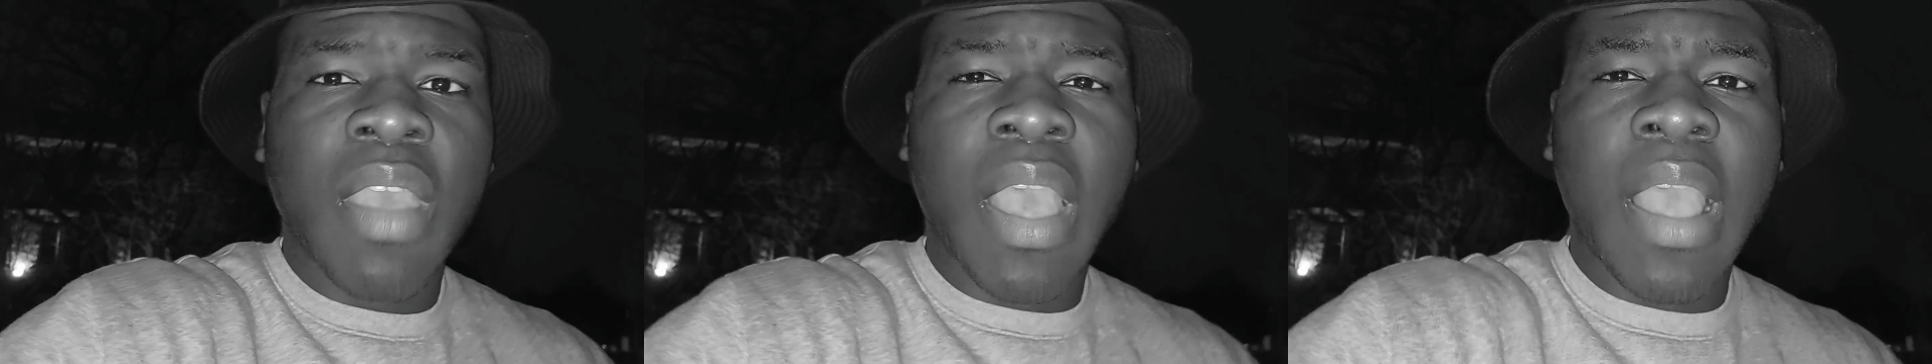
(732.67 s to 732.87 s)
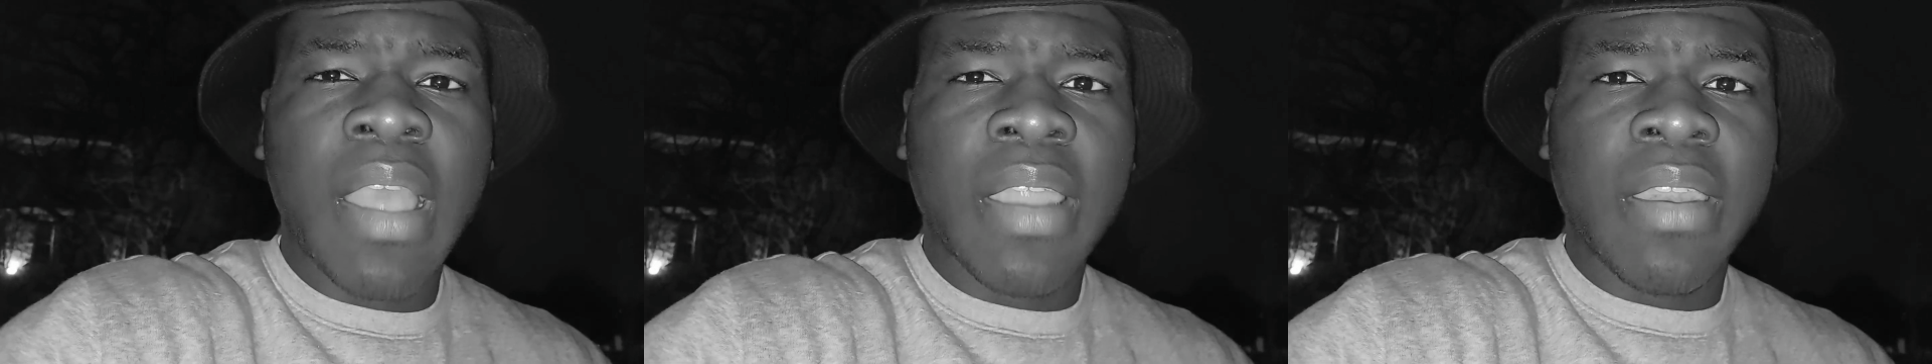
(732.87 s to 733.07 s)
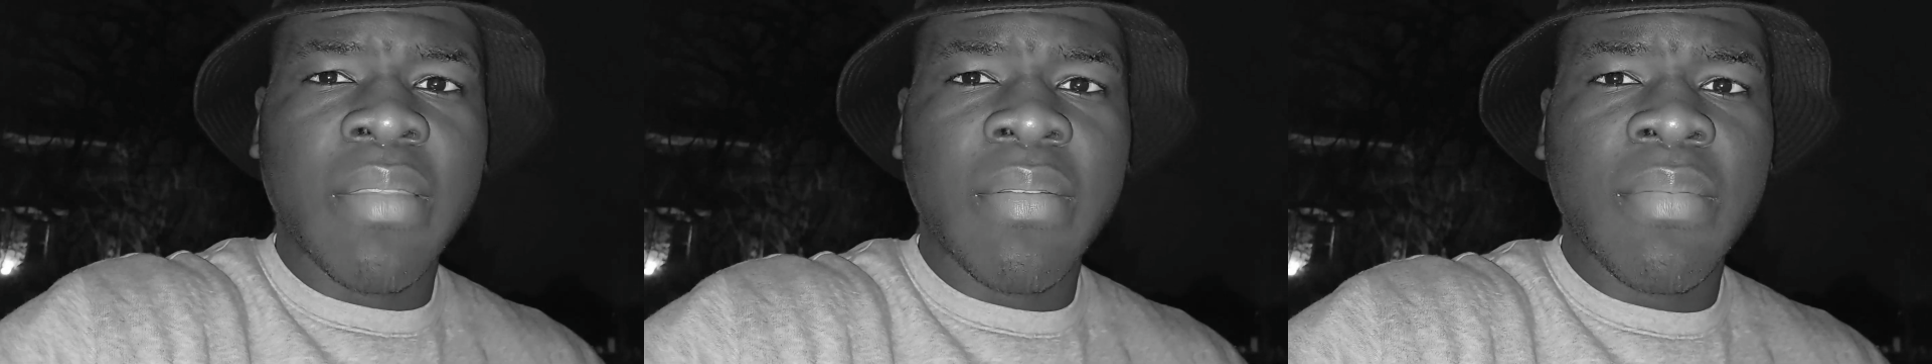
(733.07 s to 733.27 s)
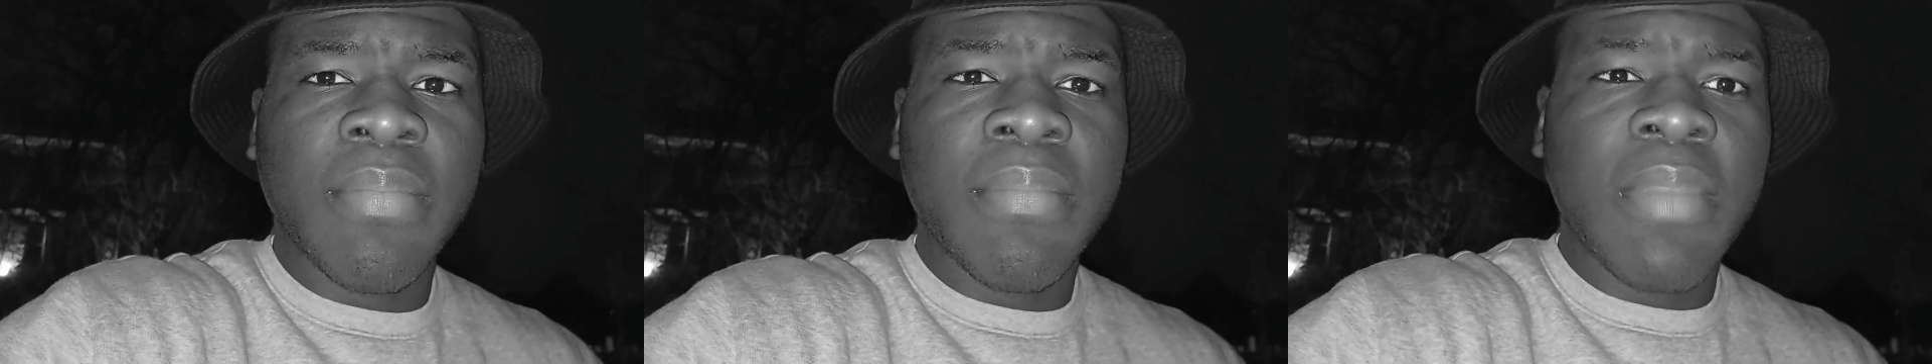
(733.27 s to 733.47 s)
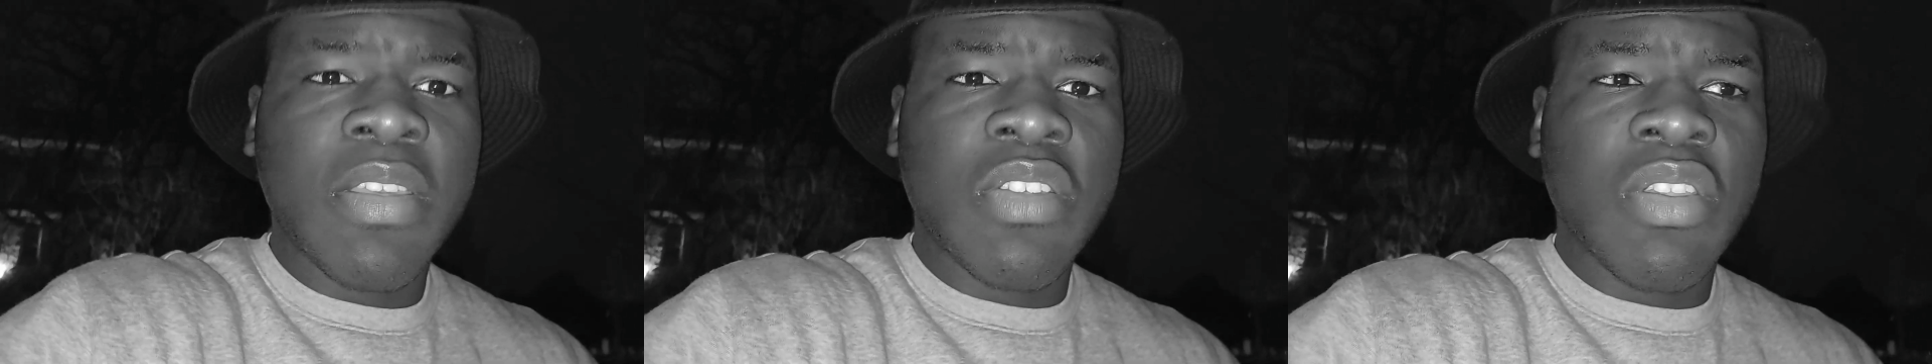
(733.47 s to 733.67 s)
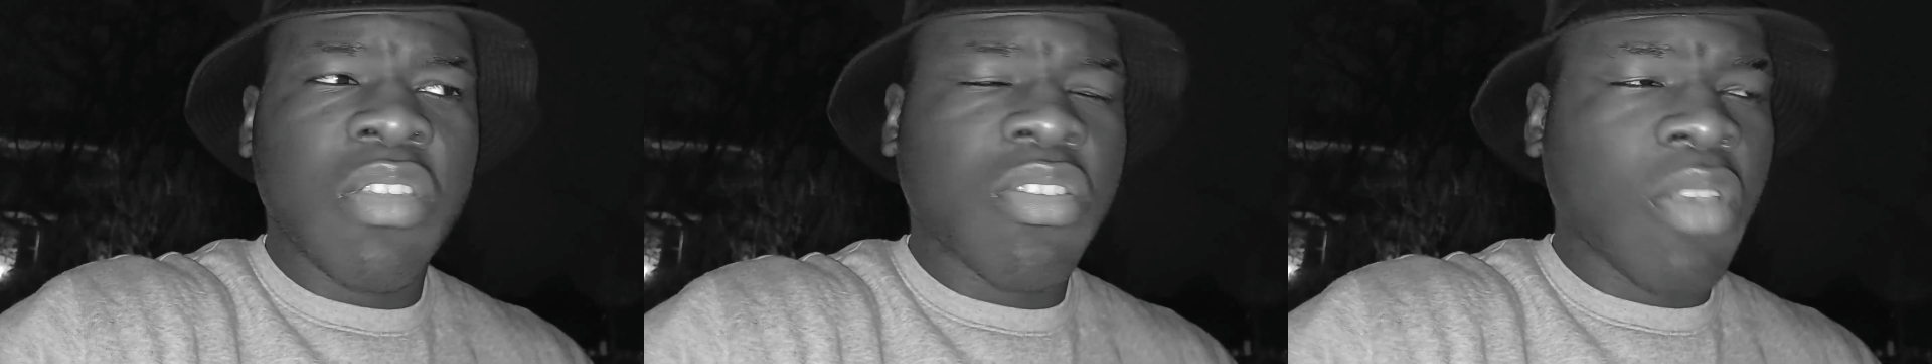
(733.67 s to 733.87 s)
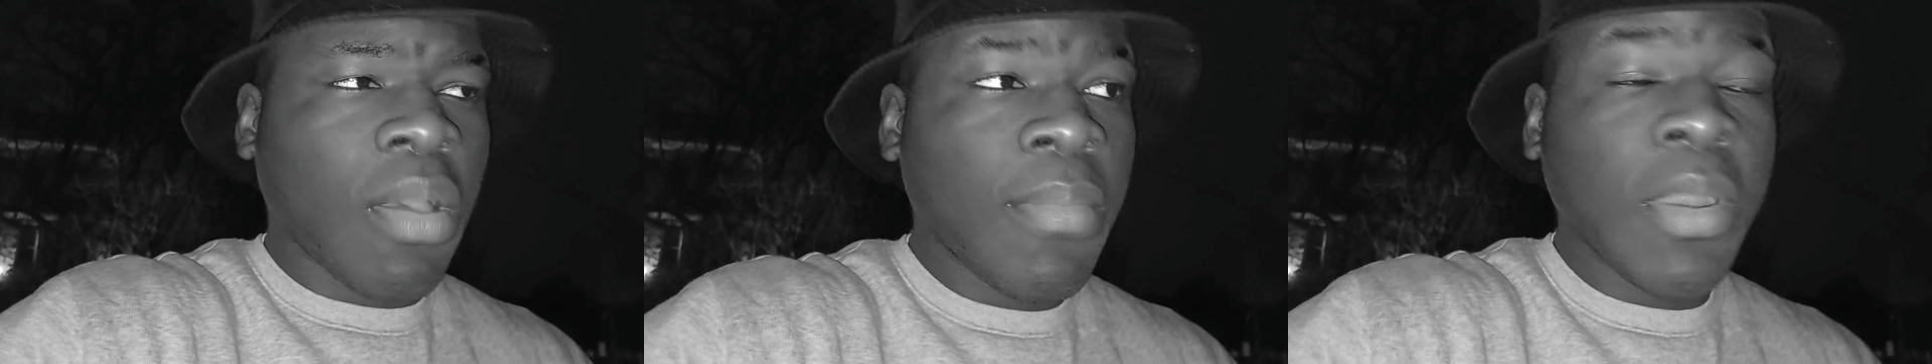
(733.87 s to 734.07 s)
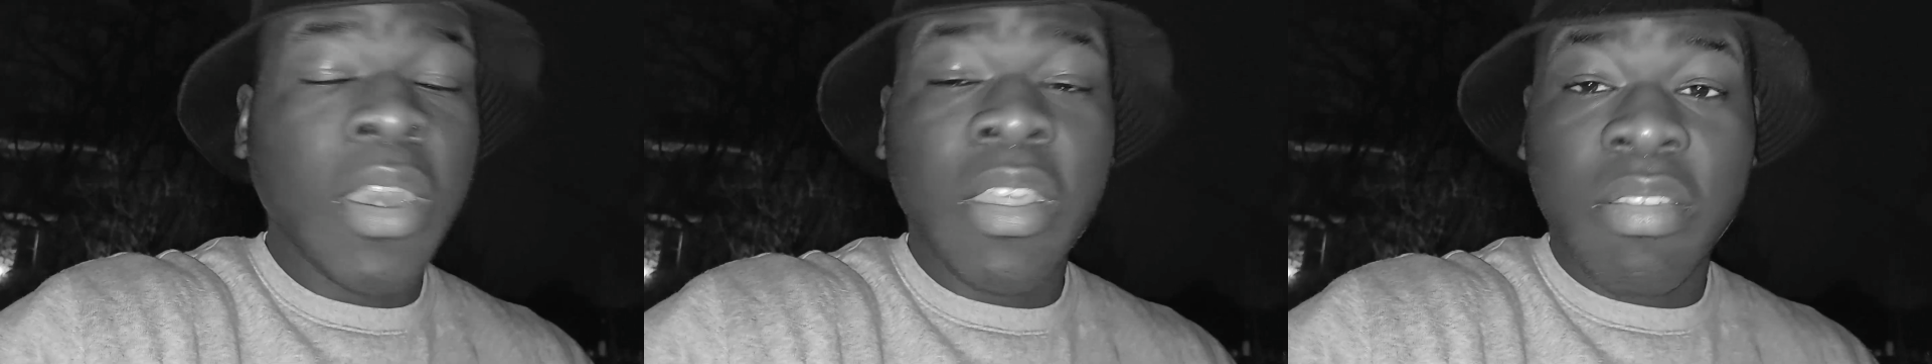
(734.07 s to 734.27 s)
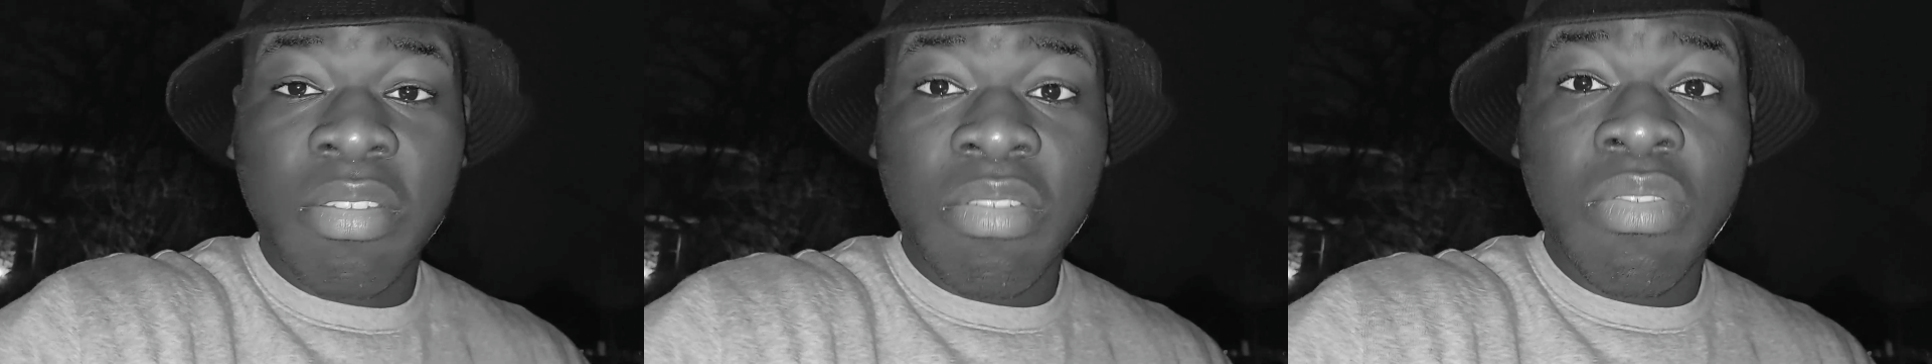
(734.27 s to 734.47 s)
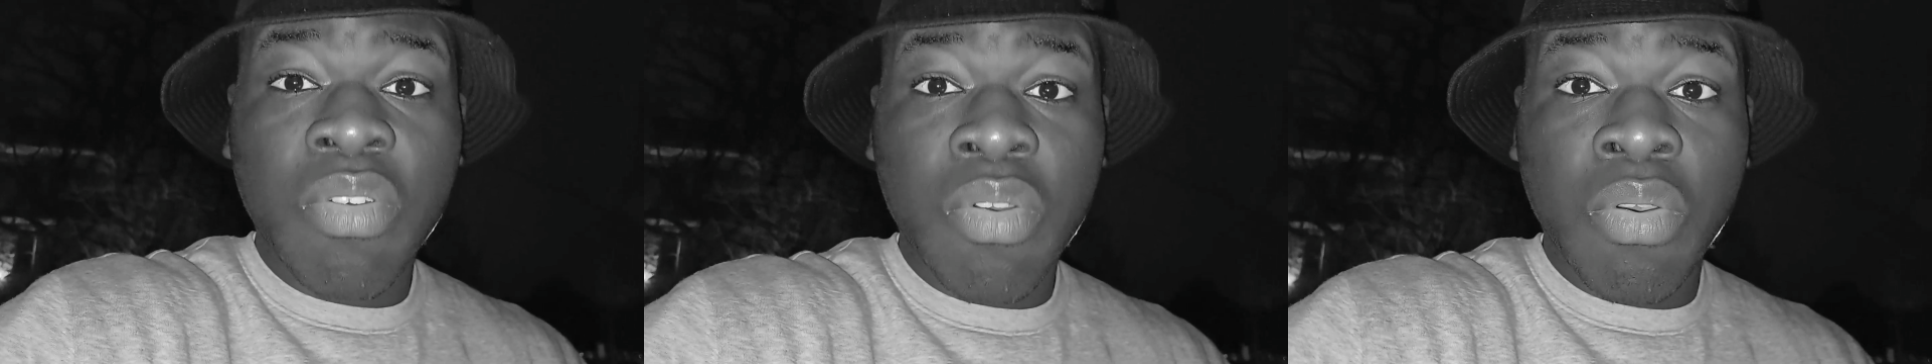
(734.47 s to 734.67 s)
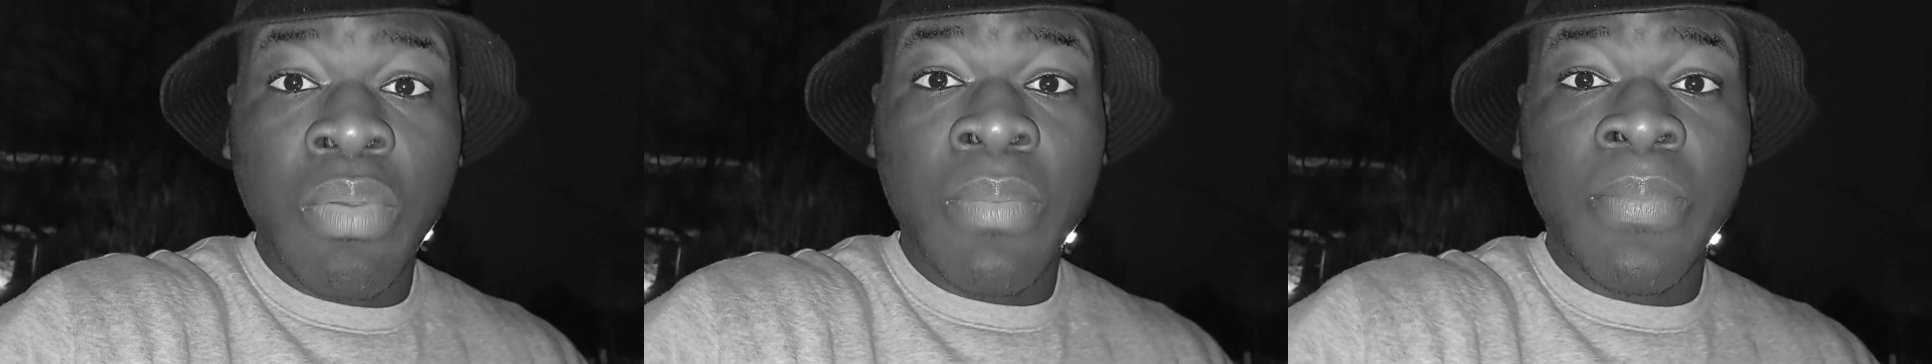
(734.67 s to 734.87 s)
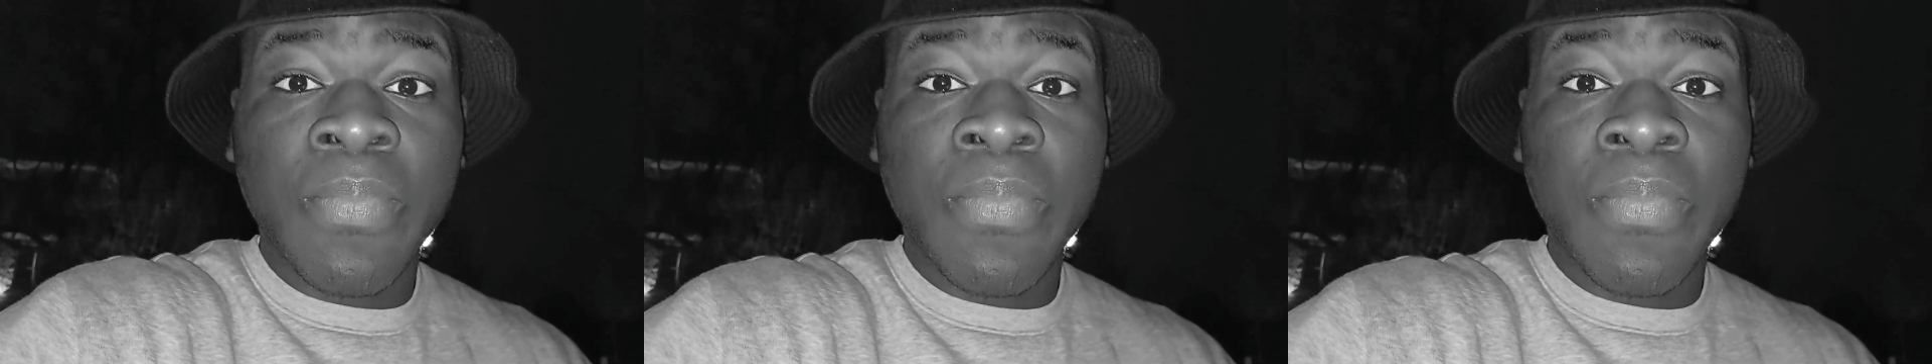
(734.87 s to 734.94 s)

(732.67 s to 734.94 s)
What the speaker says: I'd imagine it's commonly school